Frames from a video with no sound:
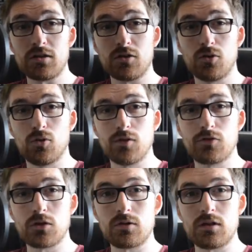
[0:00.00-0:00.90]
recent Call
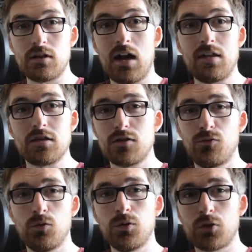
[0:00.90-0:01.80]
of Duty and there's a
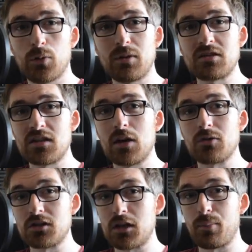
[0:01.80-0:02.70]
forthcoming
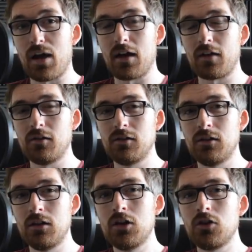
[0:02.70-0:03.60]
DLC pack.
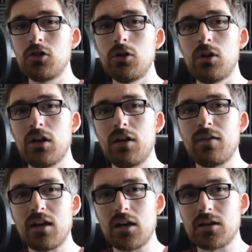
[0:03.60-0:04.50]
You
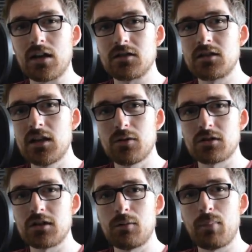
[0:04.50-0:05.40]
learn that in that
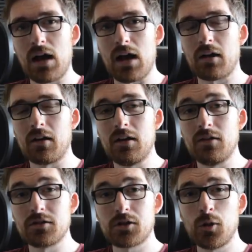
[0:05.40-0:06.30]
DLC pack
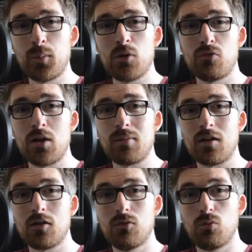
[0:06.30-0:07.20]
there's going to be a
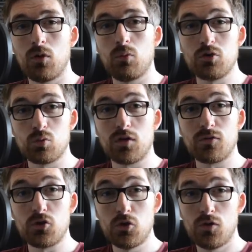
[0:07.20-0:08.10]
remake of what was one
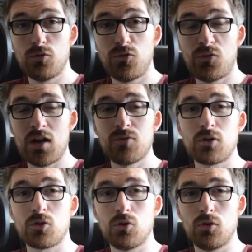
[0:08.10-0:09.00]
of your
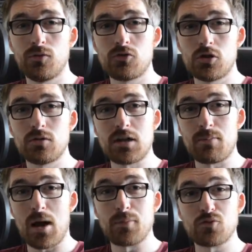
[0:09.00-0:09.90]
favourite Call of
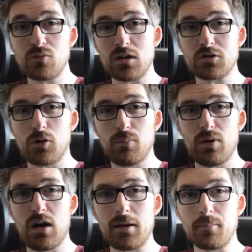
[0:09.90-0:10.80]
Duty maps from years gone
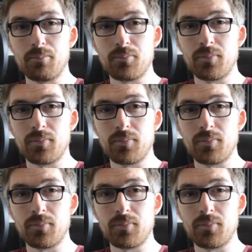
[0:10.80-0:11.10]
by.